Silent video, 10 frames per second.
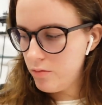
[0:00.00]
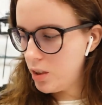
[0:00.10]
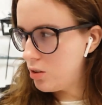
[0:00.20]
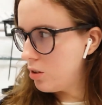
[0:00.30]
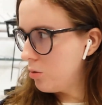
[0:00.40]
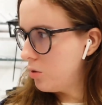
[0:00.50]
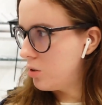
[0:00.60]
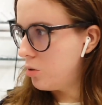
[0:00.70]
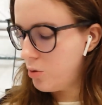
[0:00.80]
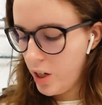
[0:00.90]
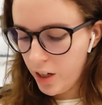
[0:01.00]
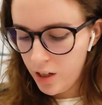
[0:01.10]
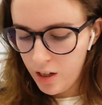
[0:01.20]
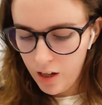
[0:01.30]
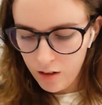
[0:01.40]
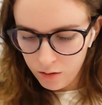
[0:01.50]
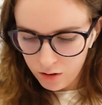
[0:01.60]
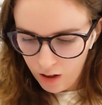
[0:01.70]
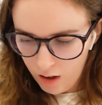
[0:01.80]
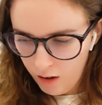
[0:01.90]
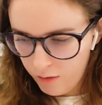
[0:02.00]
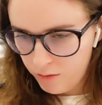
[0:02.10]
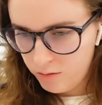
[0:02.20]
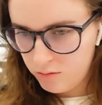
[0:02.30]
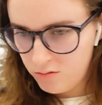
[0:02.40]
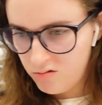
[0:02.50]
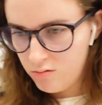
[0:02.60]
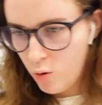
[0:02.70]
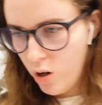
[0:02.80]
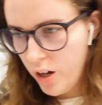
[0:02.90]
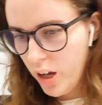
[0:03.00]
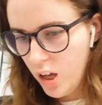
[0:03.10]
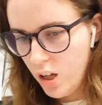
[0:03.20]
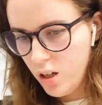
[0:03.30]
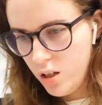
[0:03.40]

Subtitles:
That's the only 2 Yankee candles I have. Hi.